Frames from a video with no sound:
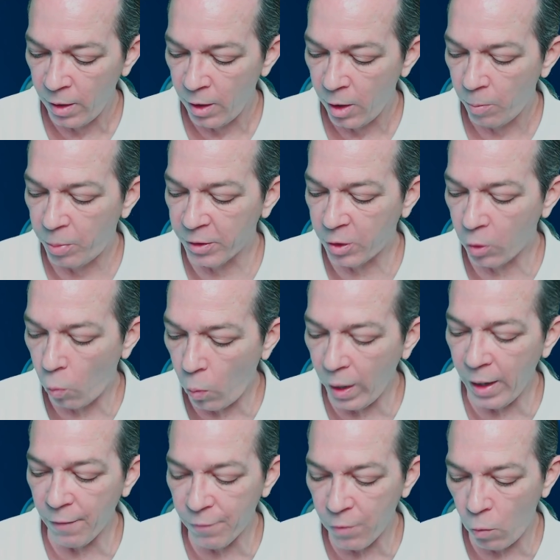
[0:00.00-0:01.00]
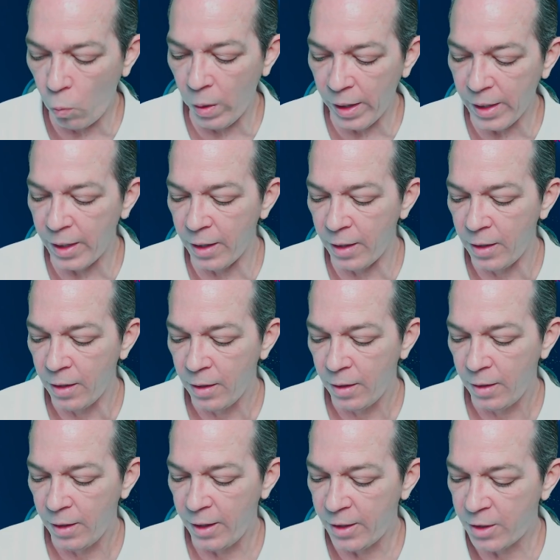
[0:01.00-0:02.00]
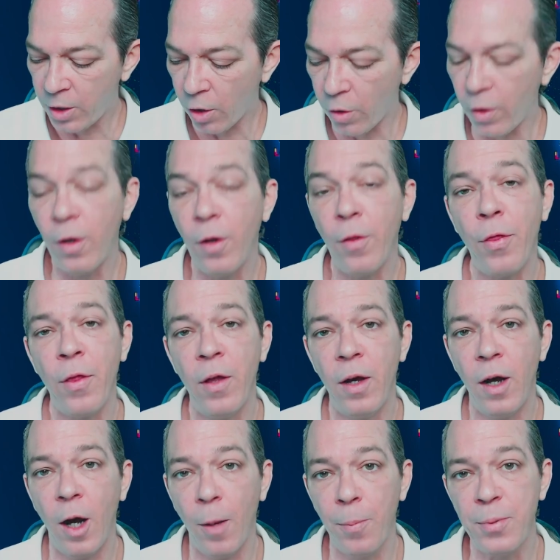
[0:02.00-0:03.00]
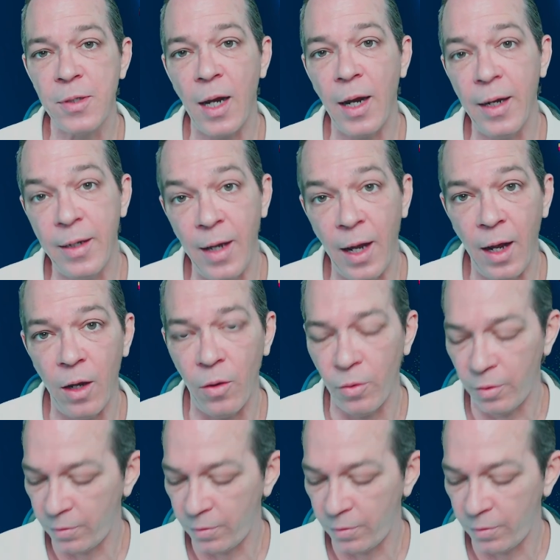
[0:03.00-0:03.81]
but the way of the wicked he turneth upside down.